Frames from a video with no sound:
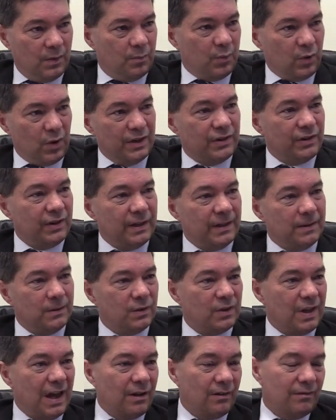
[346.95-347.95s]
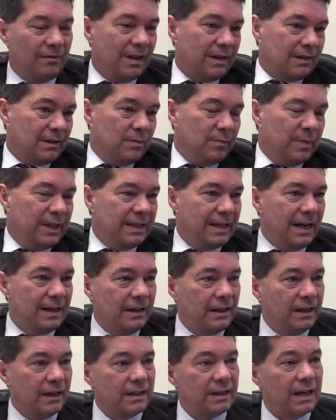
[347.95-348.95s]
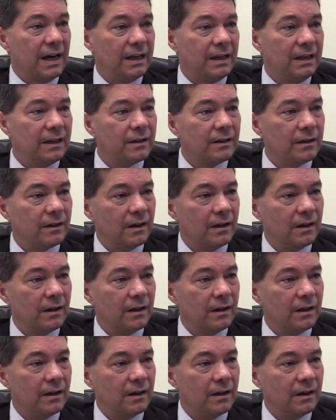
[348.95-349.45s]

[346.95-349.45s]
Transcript: presidents that can be done in a day.